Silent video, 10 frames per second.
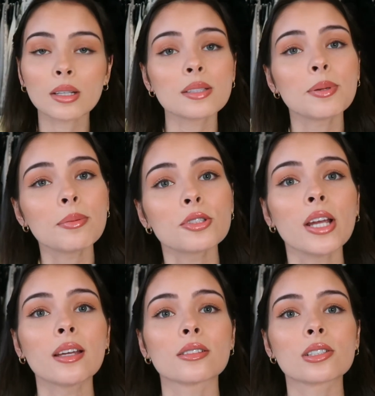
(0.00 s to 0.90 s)
because people
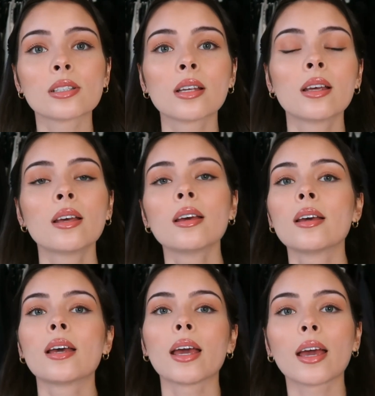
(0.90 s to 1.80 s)
change.
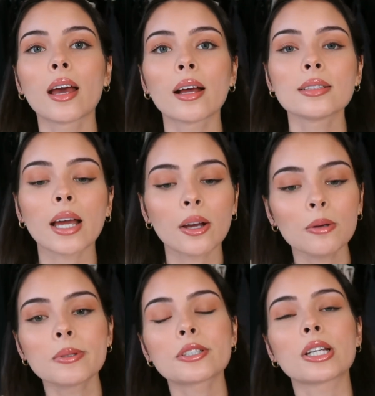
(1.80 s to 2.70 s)
And I
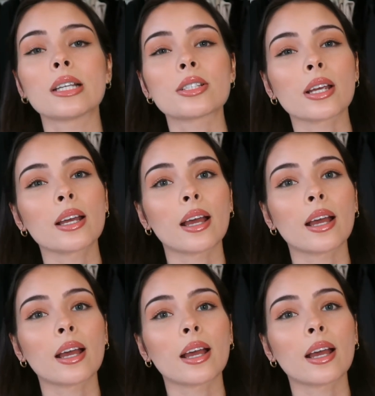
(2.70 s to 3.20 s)
hope you're changing,